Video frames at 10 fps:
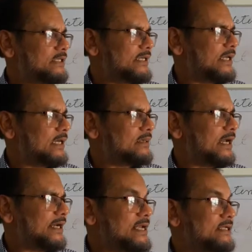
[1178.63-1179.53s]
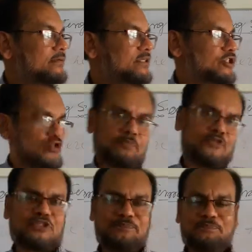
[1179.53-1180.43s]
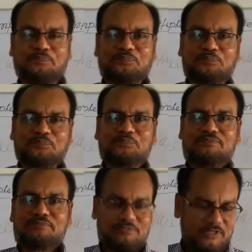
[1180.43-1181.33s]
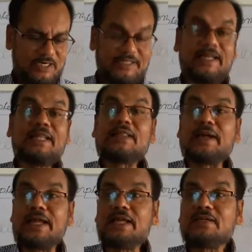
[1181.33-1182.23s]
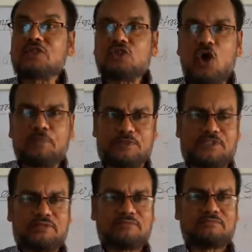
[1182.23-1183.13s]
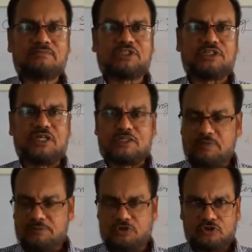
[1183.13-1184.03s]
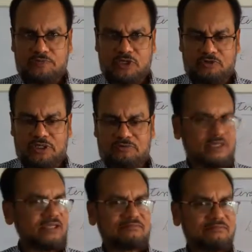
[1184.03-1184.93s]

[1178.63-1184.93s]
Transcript: till the rain stops. Till the rain stops. Okay.